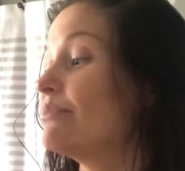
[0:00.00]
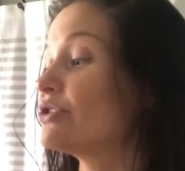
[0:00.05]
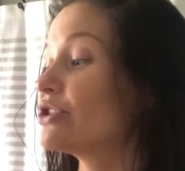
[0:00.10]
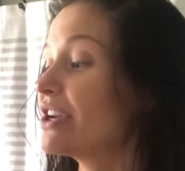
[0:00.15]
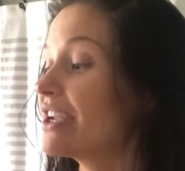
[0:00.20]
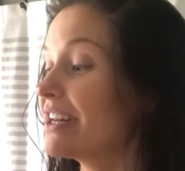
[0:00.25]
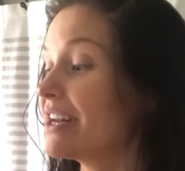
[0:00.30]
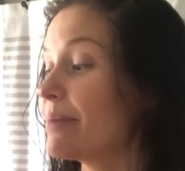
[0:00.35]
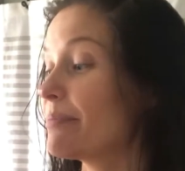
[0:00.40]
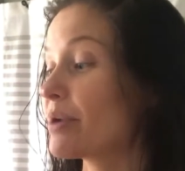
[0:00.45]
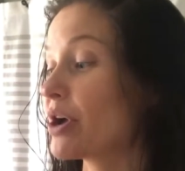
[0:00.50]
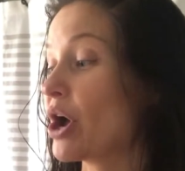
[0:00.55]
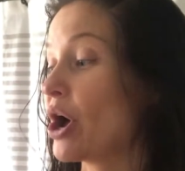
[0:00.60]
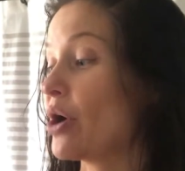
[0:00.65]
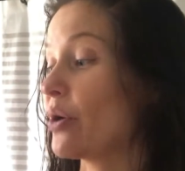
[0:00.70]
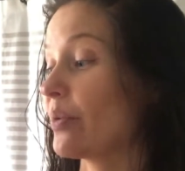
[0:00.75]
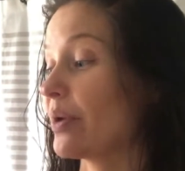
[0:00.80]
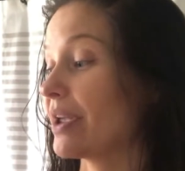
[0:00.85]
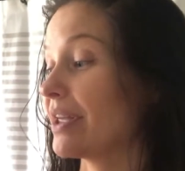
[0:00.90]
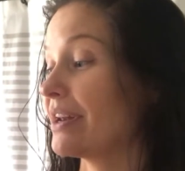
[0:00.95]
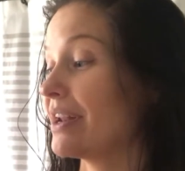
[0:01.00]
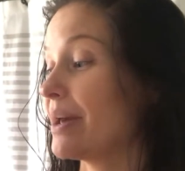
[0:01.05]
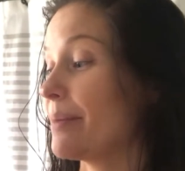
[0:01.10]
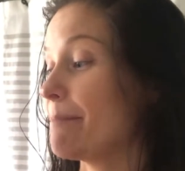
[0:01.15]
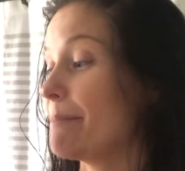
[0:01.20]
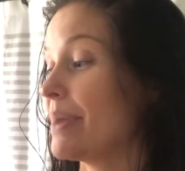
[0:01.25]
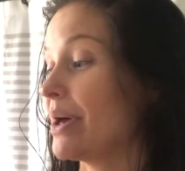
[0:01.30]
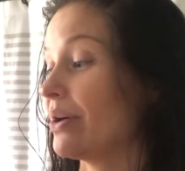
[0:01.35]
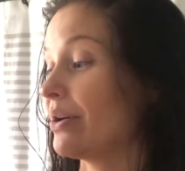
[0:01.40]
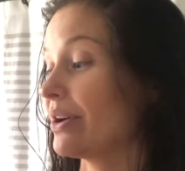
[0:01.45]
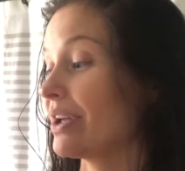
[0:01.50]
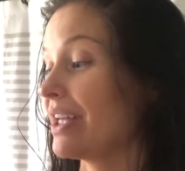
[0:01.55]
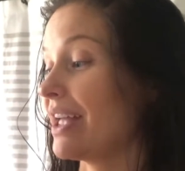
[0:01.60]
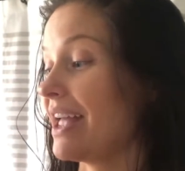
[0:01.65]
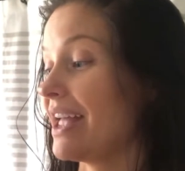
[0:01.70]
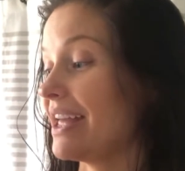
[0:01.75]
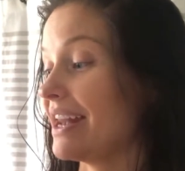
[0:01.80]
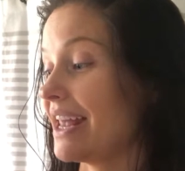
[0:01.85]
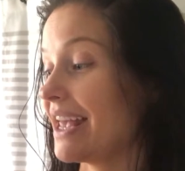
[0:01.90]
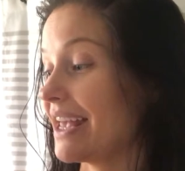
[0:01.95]
Drinking up coconut milk.
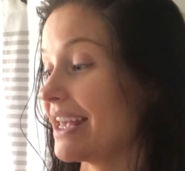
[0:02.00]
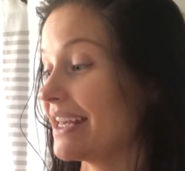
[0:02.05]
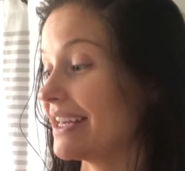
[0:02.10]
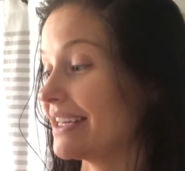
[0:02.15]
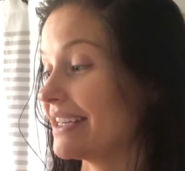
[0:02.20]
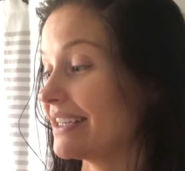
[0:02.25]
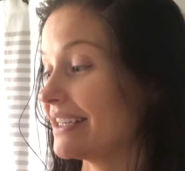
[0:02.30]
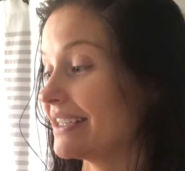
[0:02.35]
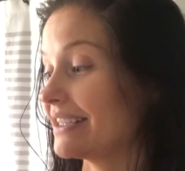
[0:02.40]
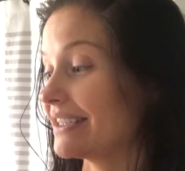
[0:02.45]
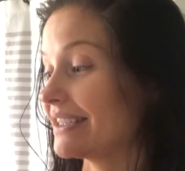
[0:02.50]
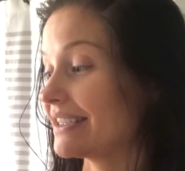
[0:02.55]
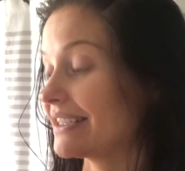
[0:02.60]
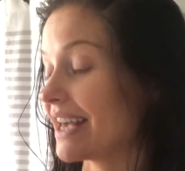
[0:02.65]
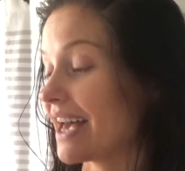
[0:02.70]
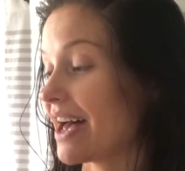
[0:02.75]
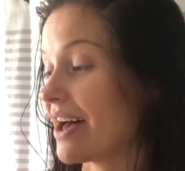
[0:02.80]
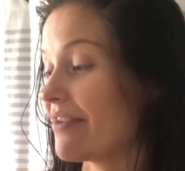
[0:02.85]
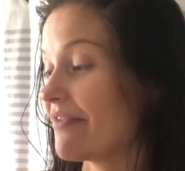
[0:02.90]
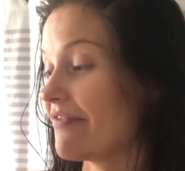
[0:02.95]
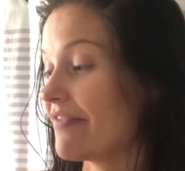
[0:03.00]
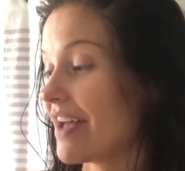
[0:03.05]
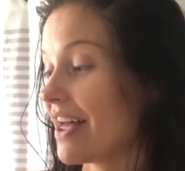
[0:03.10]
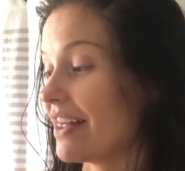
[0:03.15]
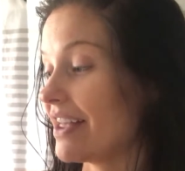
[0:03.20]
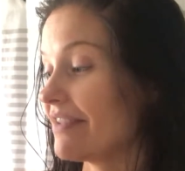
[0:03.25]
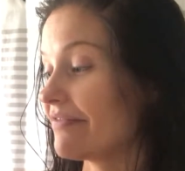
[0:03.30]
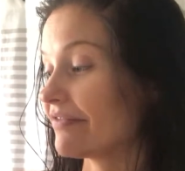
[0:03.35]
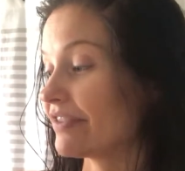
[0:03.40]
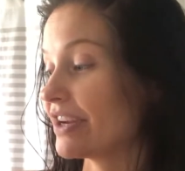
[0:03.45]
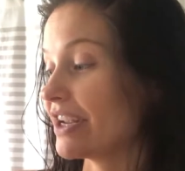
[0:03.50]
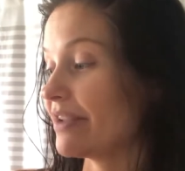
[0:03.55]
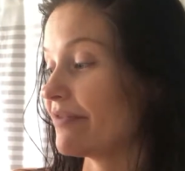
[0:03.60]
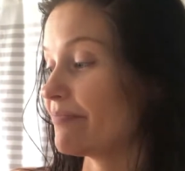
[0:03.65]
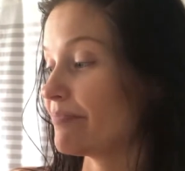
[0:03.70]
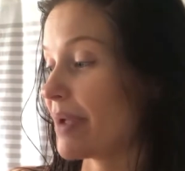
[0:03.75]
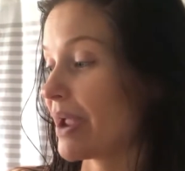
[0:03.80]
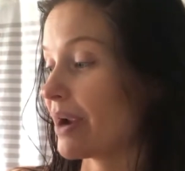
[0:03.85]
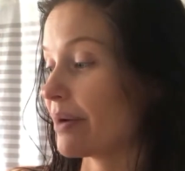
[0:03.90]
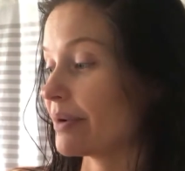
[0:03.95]
It is
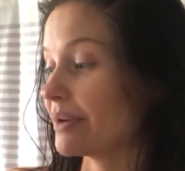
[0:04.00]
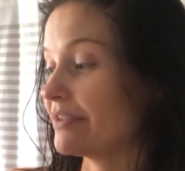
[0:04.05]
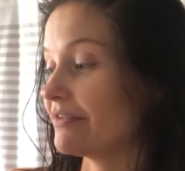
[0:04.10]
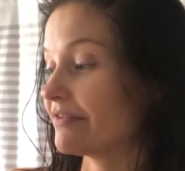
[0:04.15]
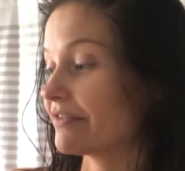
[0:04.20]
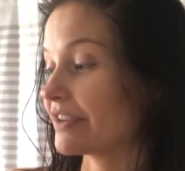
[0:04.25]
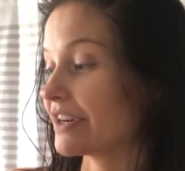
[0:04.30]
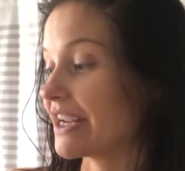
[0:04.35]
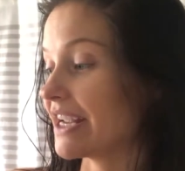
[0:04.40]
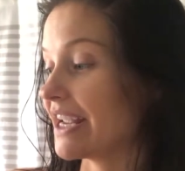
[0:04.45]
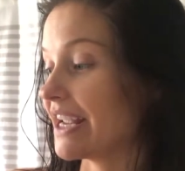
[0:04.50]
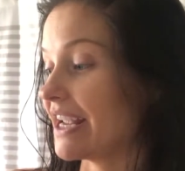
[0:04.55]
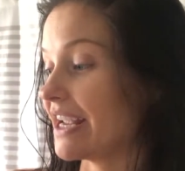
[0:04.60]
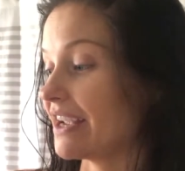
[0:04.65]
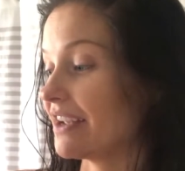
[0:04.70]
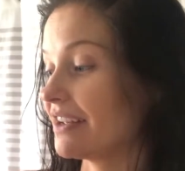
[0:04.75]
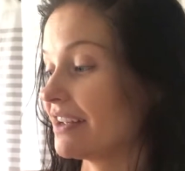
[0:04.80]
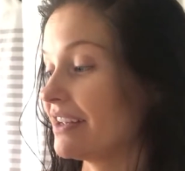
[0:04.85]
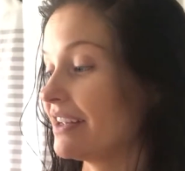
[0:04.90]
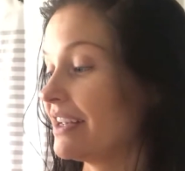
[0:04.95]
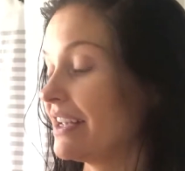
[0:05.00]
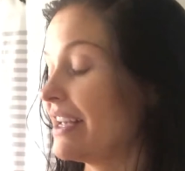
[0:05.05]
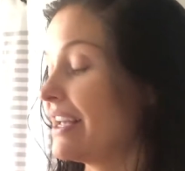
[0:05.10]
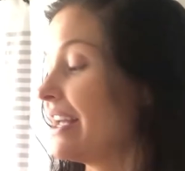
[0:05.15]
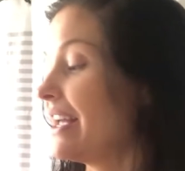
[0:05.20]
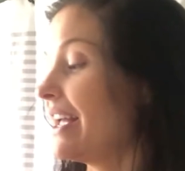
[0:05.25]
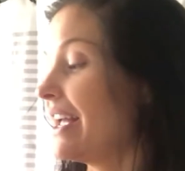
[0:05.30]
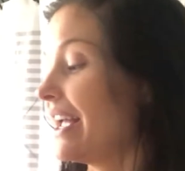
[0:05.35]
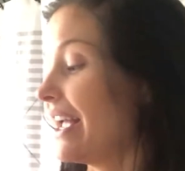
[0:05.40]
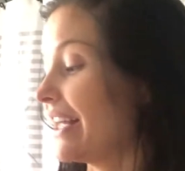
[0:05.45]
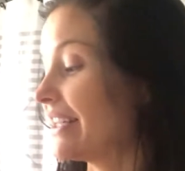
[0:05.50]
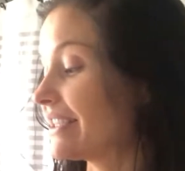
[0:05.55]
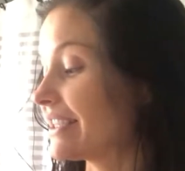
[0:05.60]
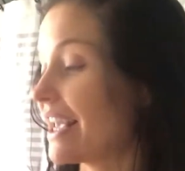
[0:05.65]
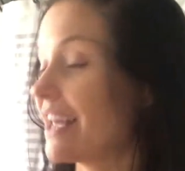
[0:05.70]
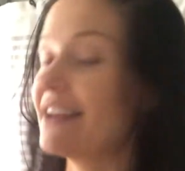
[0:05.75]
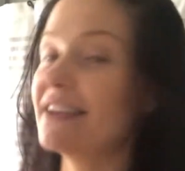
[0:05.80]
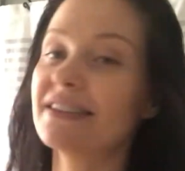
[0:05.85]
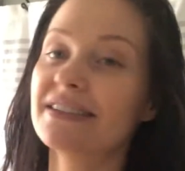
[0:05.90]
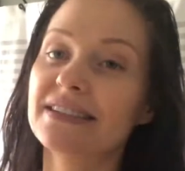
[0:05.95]
phthalate-free, paraben-free.
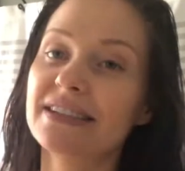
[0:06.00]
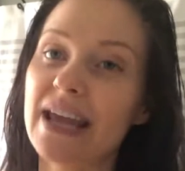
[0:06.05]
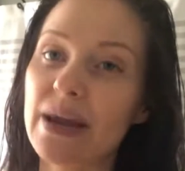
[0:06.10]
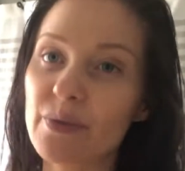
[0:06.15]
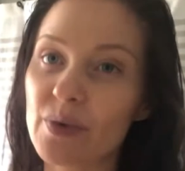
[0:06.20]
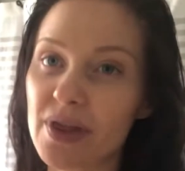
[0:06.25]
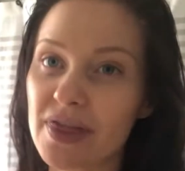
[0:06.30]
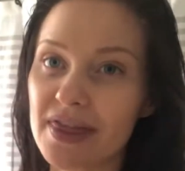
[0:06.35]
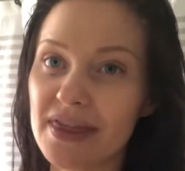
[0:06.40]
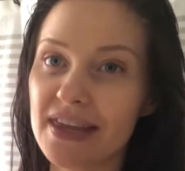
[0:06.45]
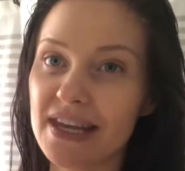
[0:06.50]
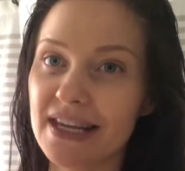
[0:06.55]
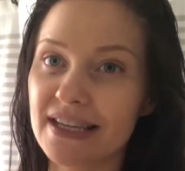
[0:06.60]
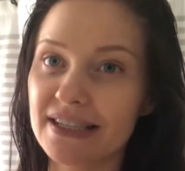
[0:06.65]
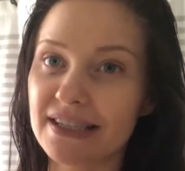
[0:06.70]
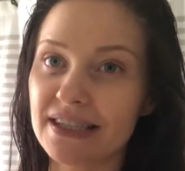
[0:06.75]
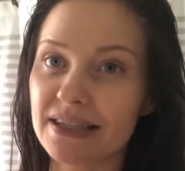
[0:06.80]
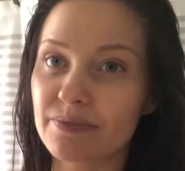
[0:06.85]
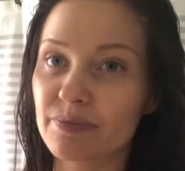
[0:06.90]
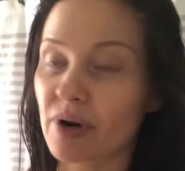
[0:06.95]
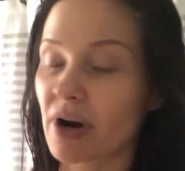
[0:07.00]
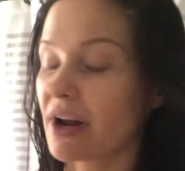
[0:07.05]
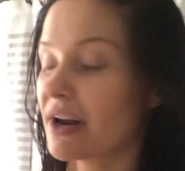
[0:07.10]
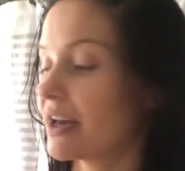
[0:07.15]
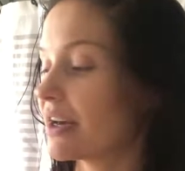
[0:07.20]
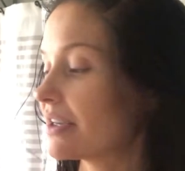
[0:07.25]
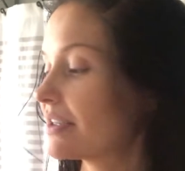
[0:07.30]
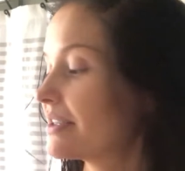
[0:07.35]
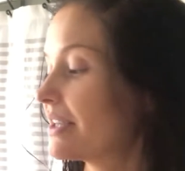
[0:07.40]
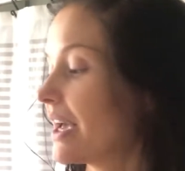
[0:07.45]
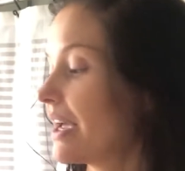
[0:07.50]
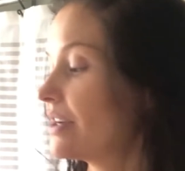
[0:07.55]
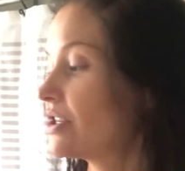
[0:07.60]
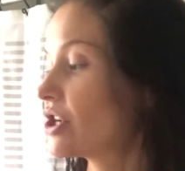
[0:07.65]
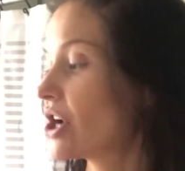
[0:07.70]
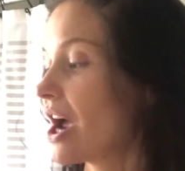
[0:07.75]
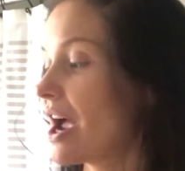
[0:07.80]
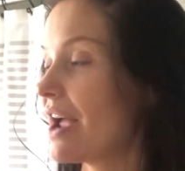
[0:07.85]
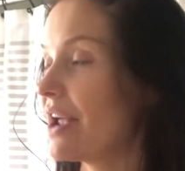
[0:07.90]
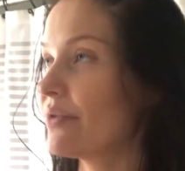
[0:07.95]
And same with these products. I
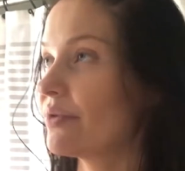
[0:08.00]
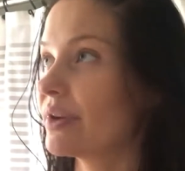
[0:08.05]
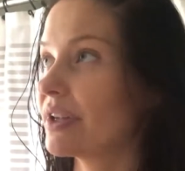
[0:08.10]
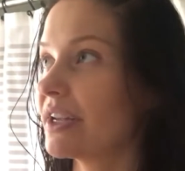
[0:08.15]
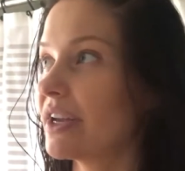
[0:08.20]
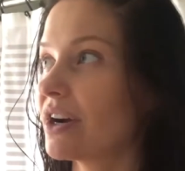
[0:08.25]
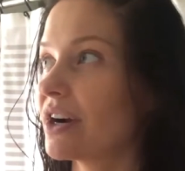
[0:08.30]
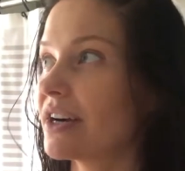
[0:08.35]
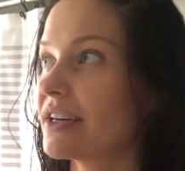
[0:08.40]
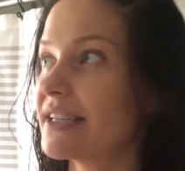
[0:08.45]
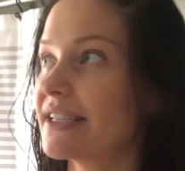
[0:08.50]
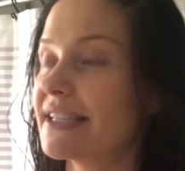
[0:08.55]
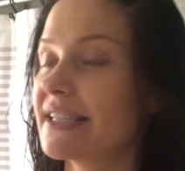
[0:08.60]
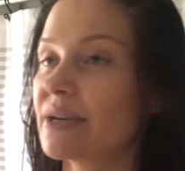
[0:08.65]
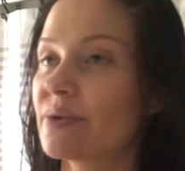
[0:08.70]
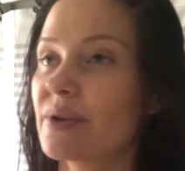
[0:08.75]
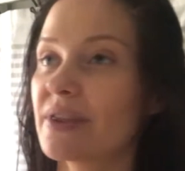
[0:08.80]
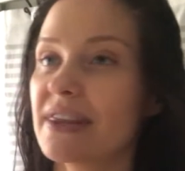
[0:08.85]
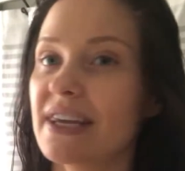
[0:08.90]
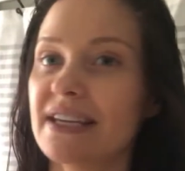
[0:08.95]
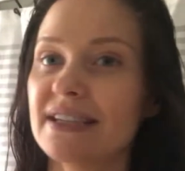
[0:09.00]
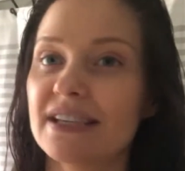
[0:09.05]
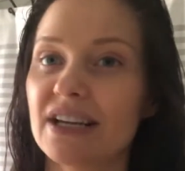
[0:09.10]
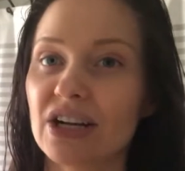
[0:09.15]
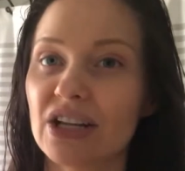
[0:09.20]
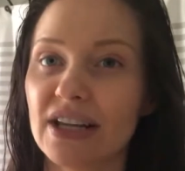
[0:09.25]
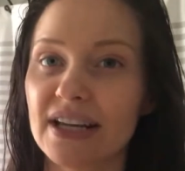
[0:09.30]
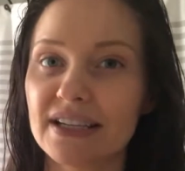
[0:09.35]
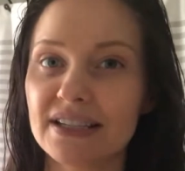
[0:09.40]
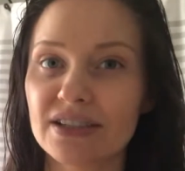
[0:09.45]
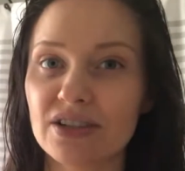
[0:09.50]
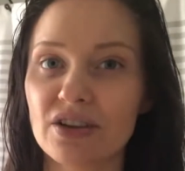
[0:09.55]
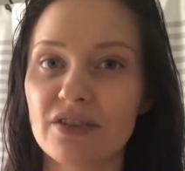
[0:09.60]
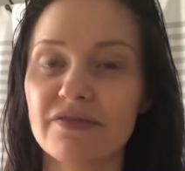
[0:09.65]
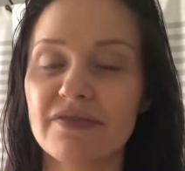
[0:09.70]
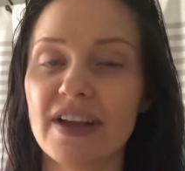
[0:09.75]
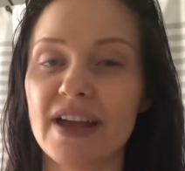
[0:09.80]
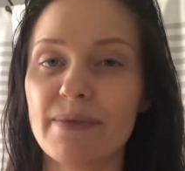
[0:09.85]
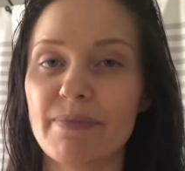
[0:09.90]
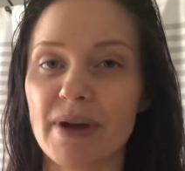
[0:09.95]
try really hard to stick with things that are like
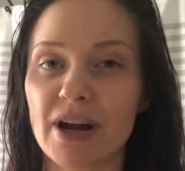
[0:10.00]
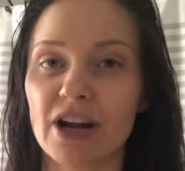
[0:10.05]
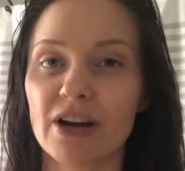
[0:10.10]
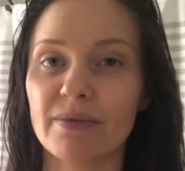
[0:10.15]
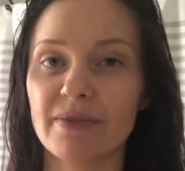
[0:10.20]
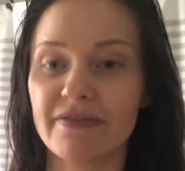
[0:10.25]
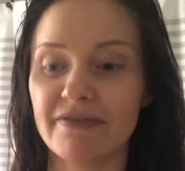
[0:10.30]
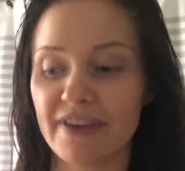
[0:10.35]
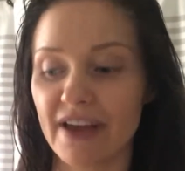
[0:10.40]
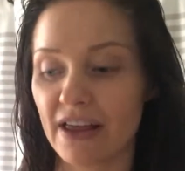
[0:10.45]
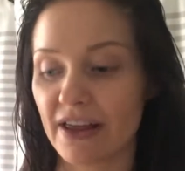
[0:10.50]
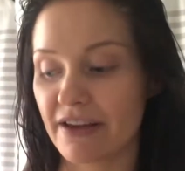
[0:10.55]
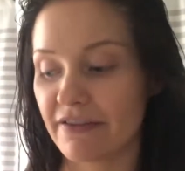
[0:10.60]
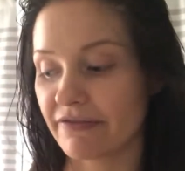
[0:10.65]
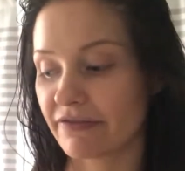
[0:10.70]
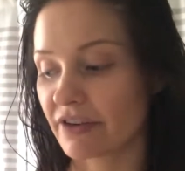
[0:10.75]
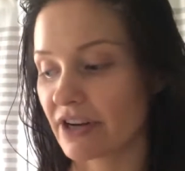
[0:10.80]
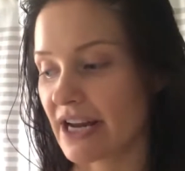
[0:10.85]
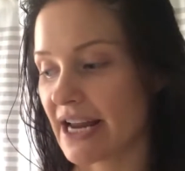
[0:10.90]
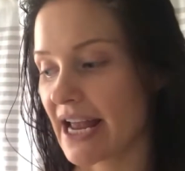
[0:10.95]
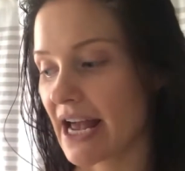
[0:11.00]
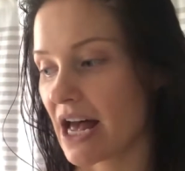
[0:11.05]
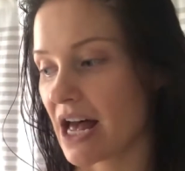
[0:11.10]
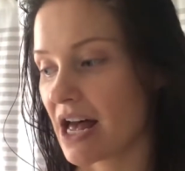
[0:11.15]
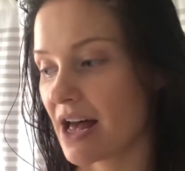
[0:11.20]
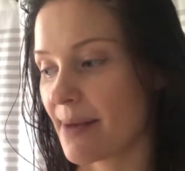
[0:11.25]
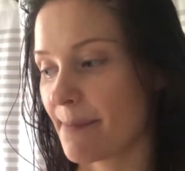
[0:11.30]
sulfate, paraben, phthalate-free,